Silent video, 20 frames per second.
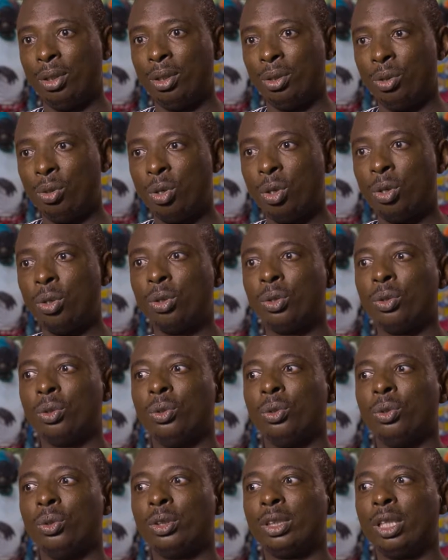Donc,
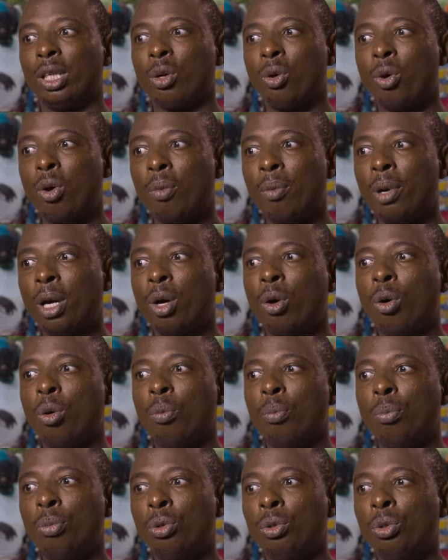c'est comment on
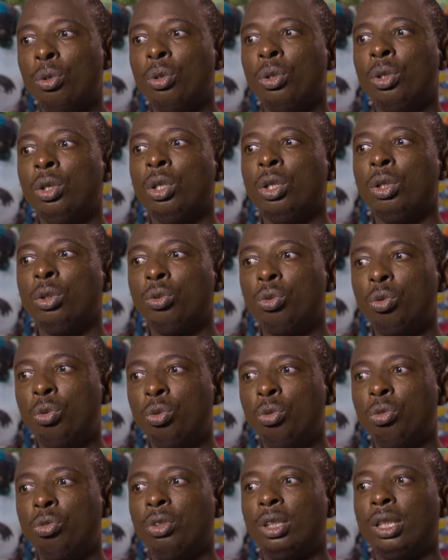peut... The issue is
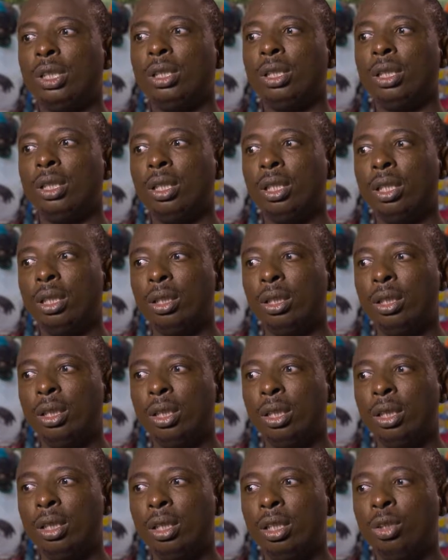how to find
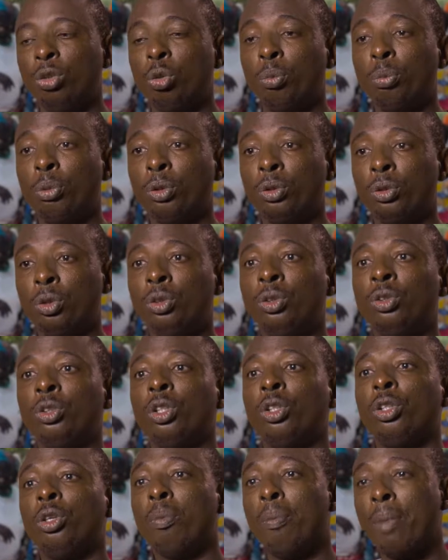market opportunities,
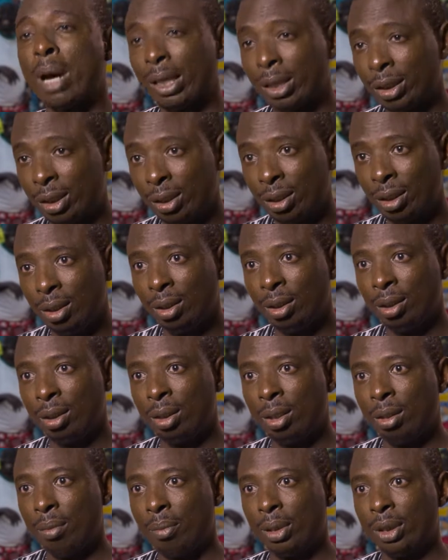because if we can
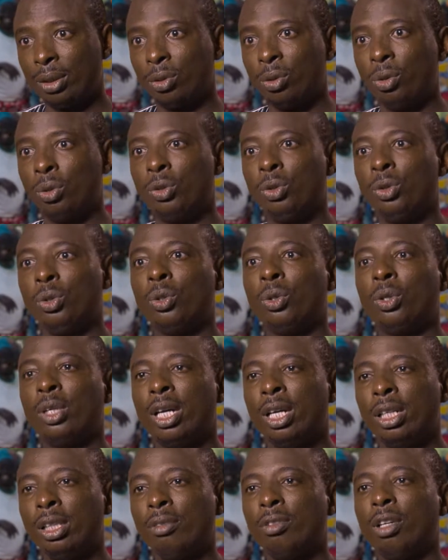sell their cotton,
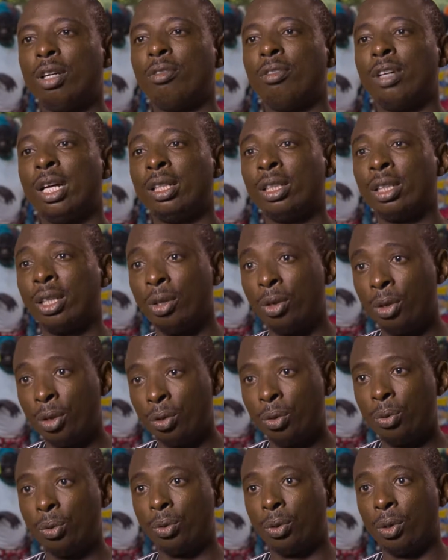they will be able to
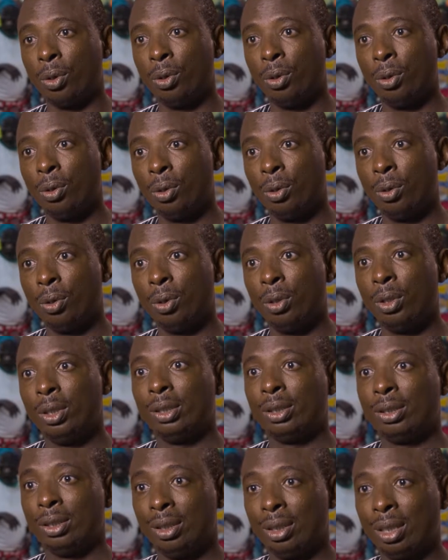earn money.
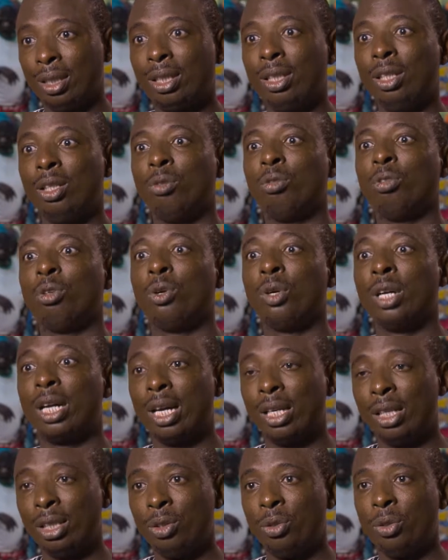There is
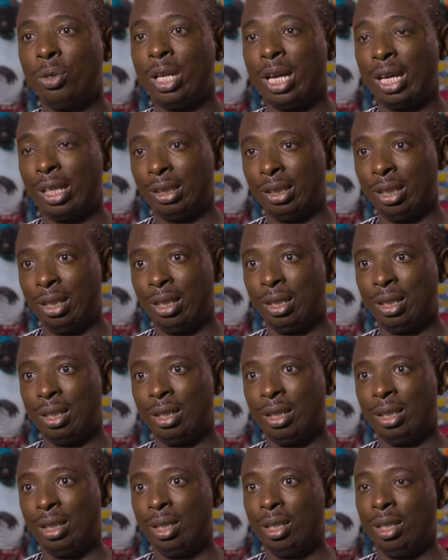also the issue of the
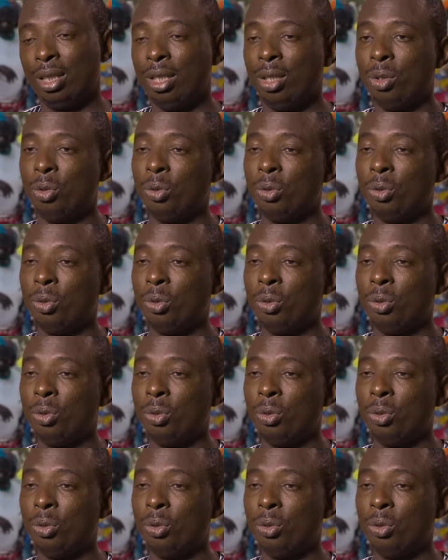factor.